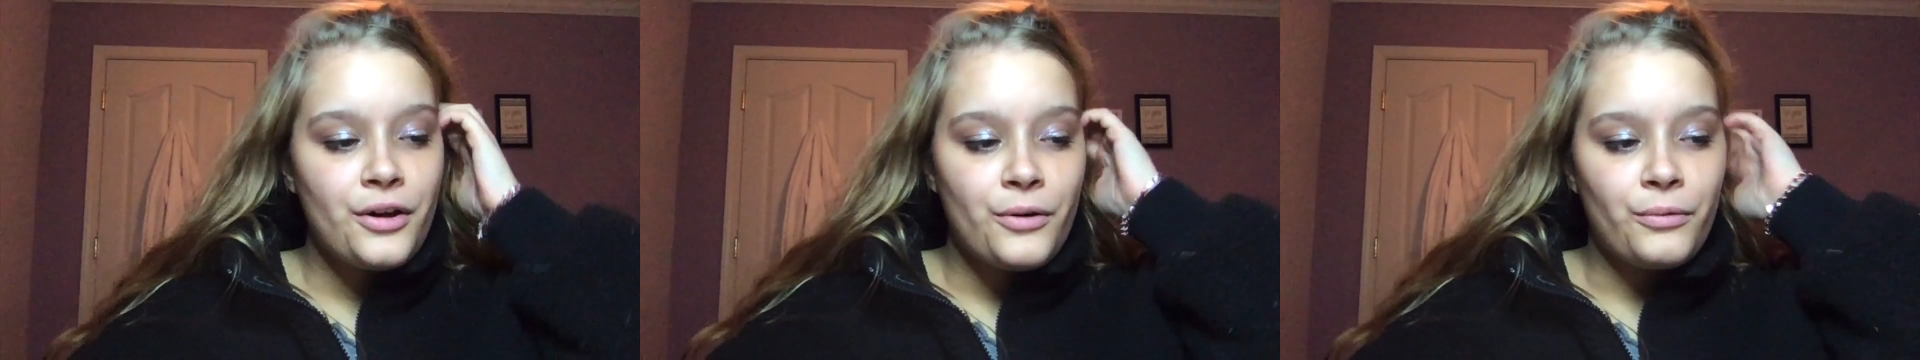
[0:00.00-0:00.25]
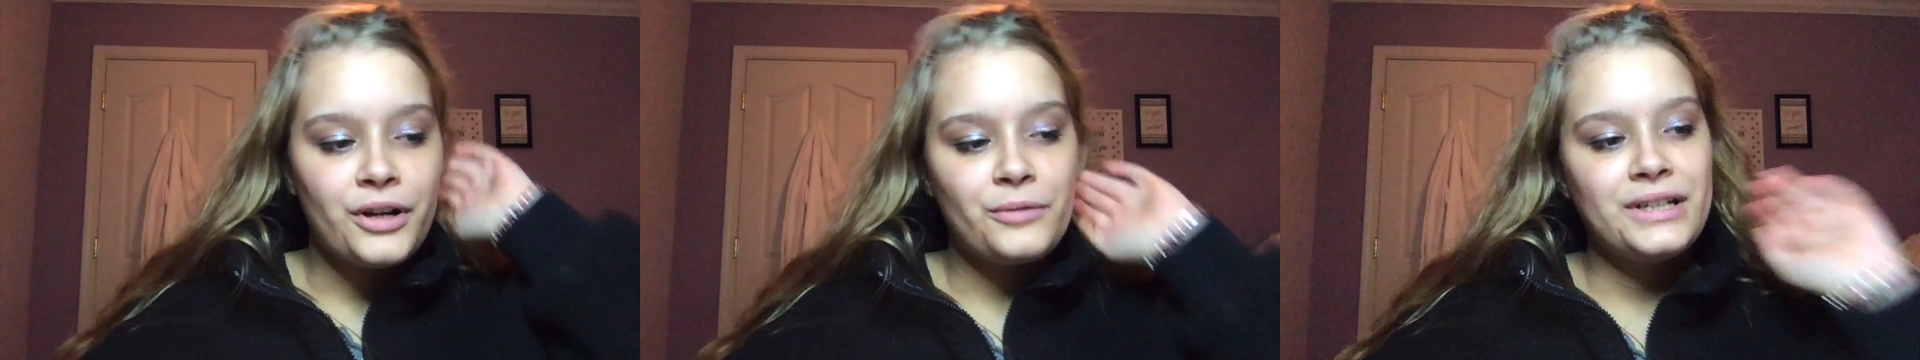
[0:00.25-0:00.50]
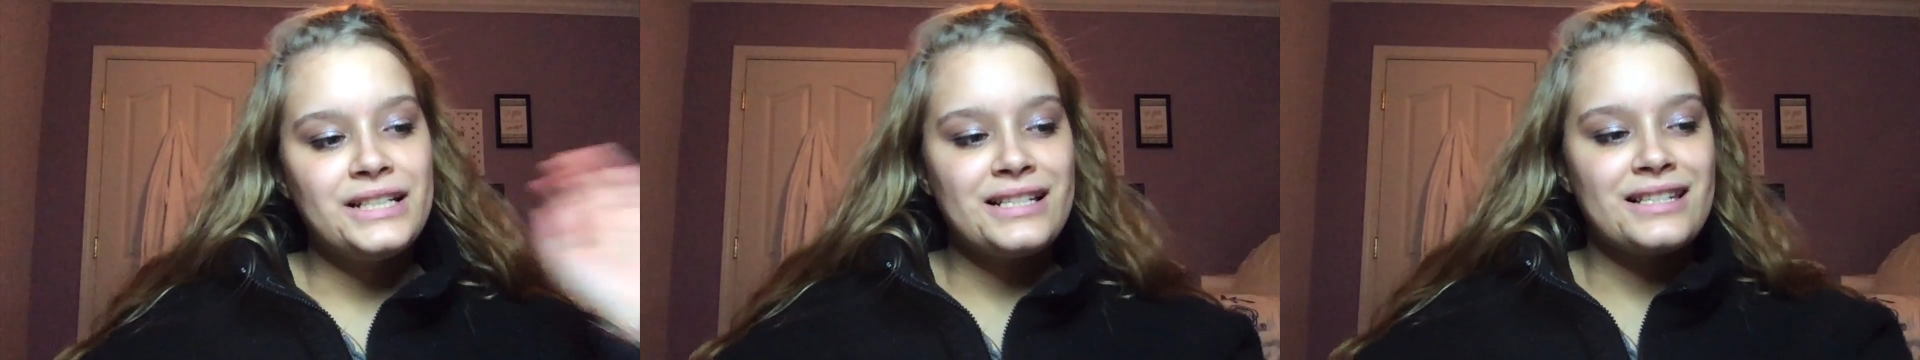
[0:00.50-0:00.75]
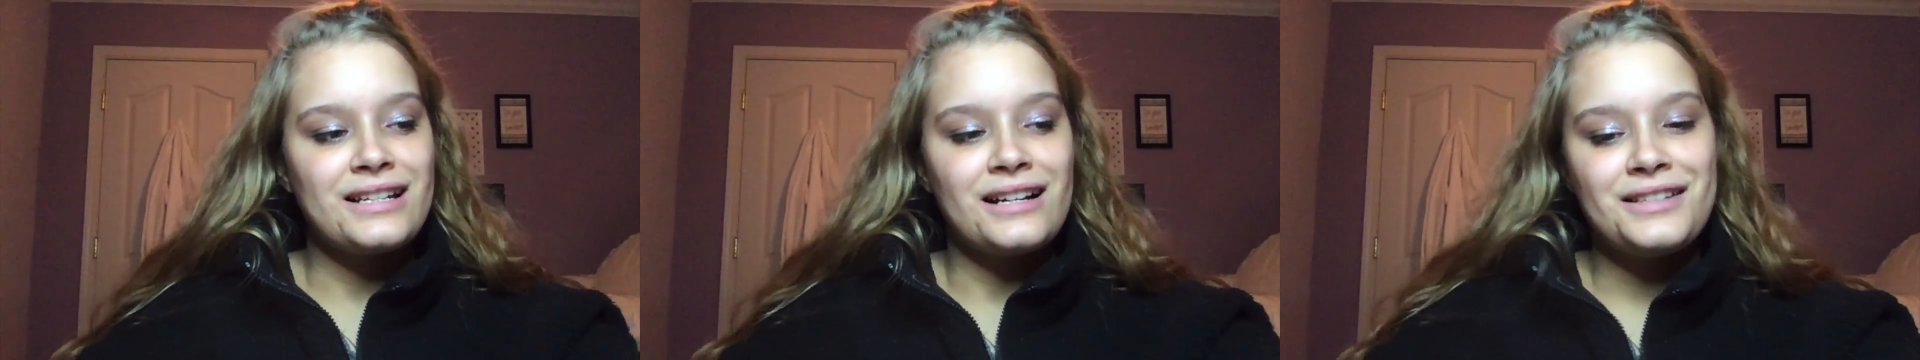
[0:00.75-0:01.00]
where we
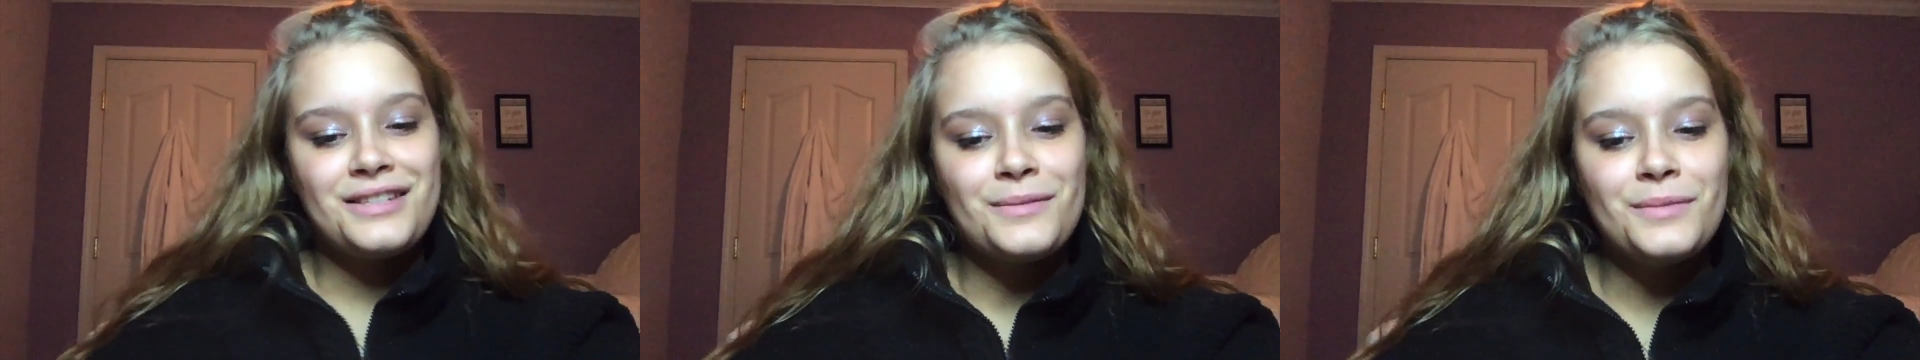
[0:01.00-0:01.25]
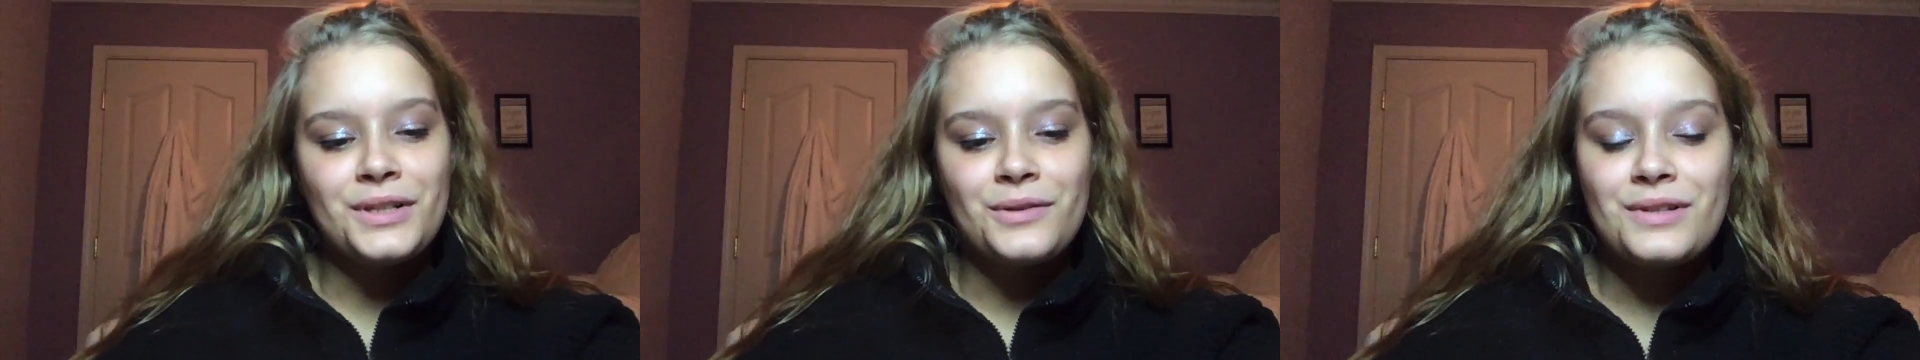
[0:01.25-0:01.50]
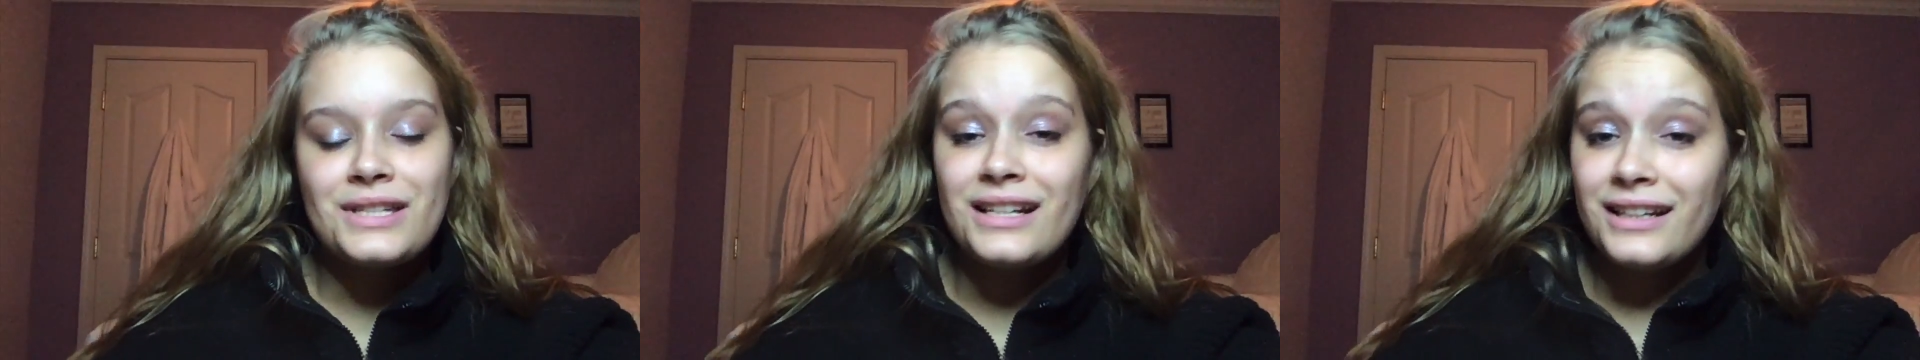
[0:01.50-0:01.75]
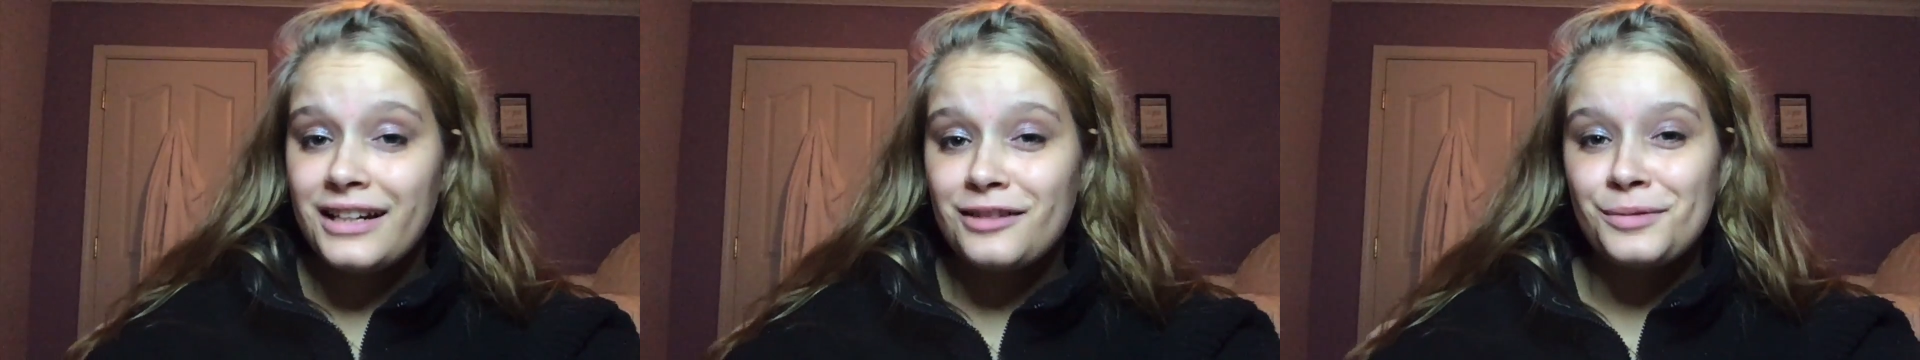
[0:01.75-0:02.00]
discuss some new
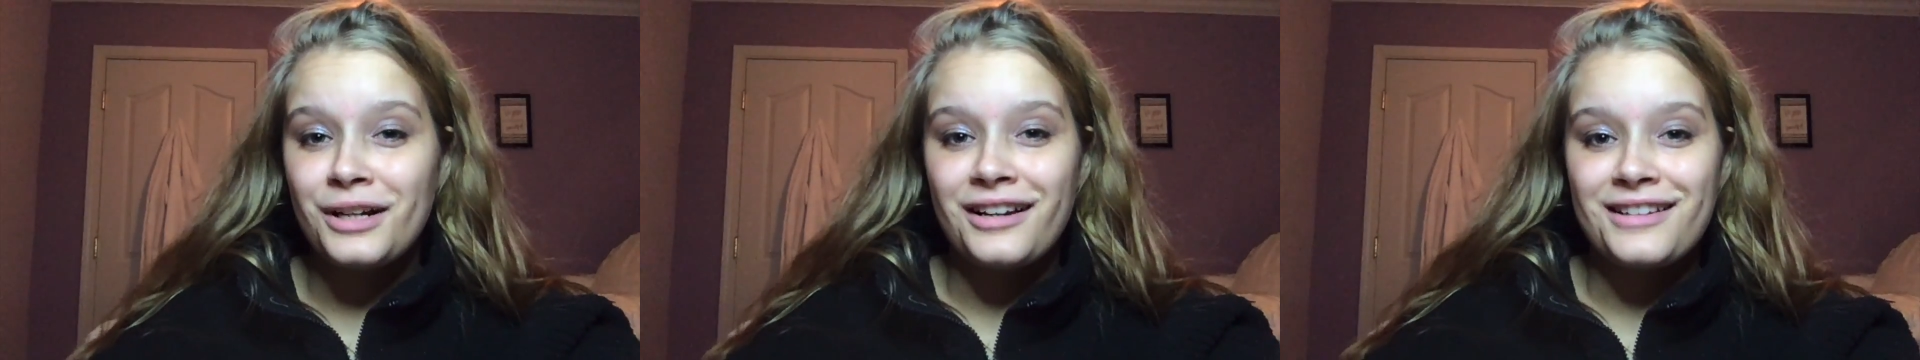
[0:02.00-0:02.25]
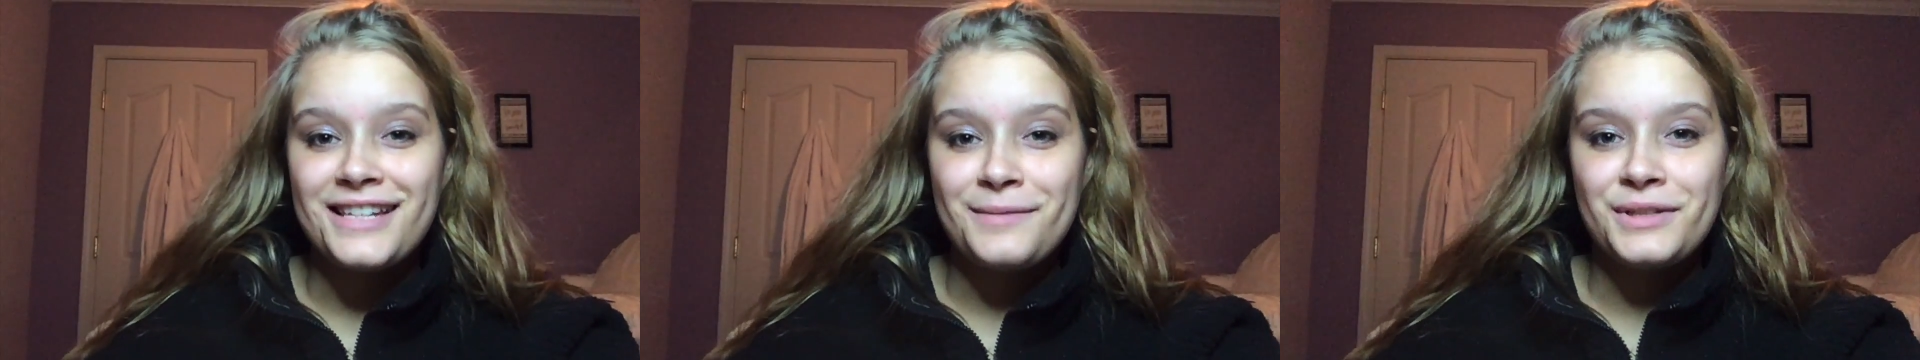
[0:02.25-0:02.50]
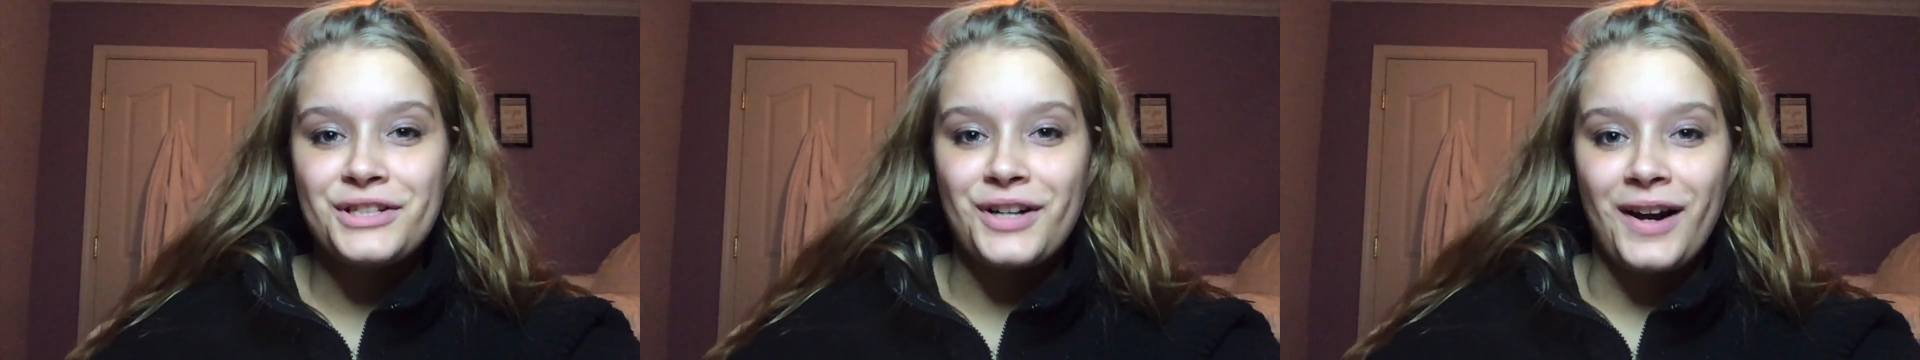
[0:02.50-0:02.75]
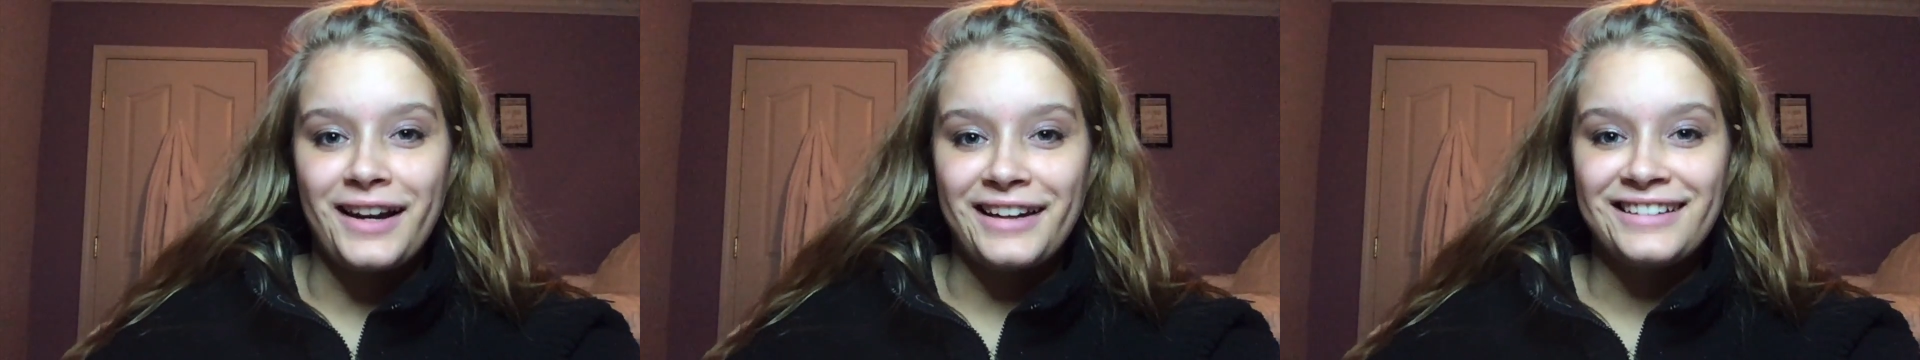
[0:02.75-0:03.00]
skincare products I've been
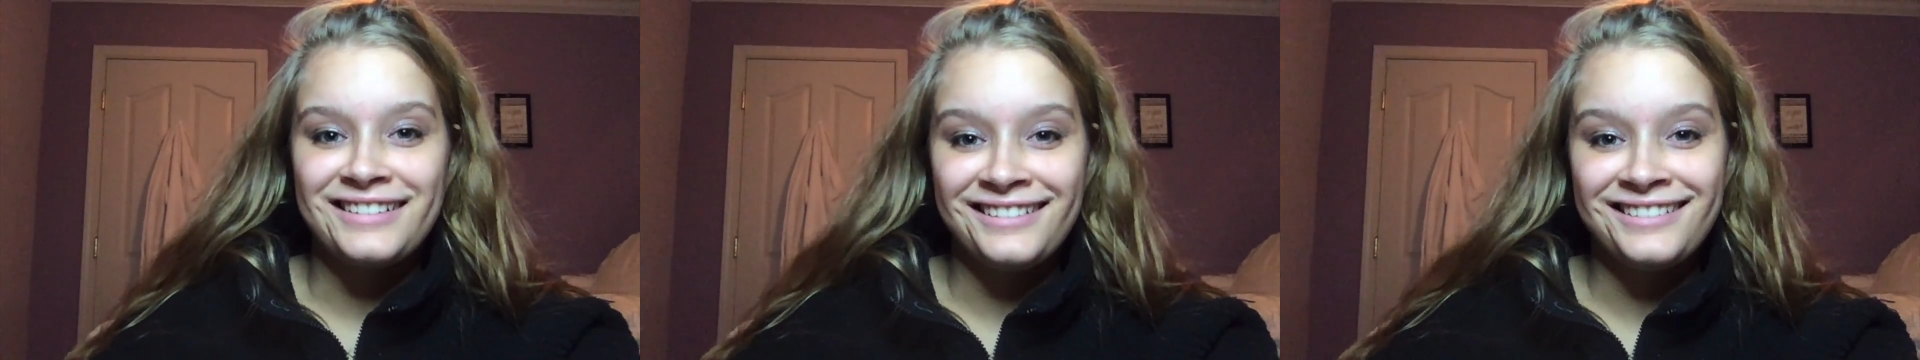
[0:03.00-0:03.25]
trying.